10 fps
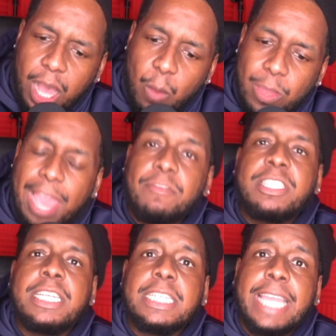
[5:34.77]
We have a
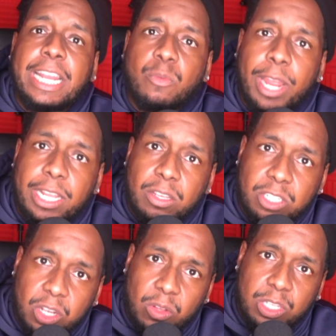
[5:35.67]
syndicated radio
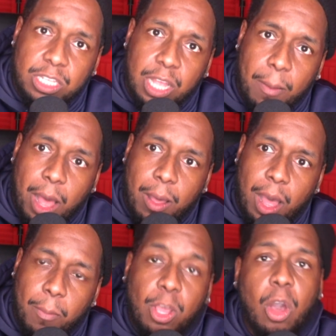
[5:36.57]
show.
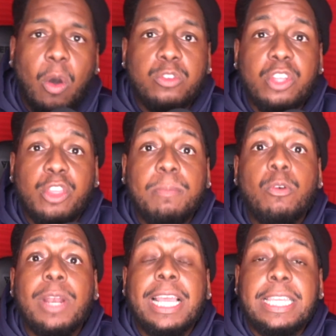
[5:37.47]
I'm a co-host on the
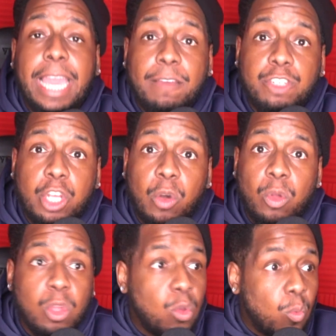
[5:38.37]
Bootleg Kev show.
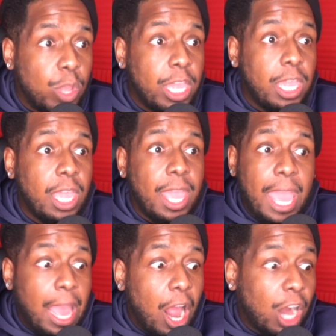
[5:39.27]
We
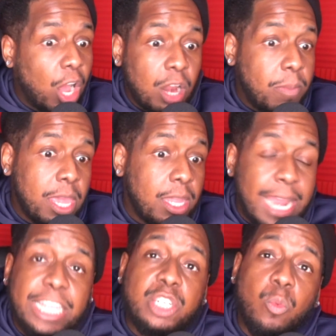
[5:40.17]
are going to be
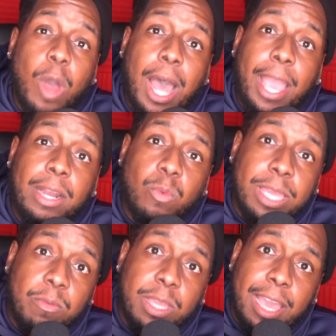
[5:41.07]
nationwide.
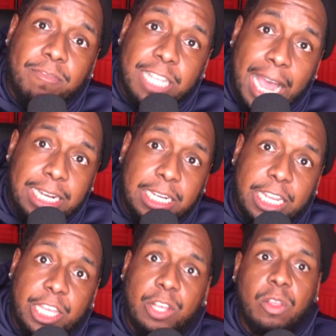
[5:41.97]
We have signed a
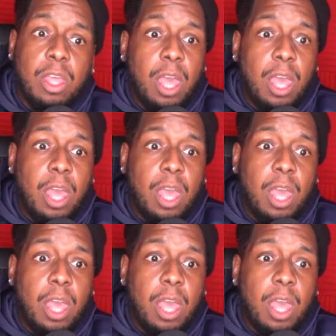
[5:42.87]
deal.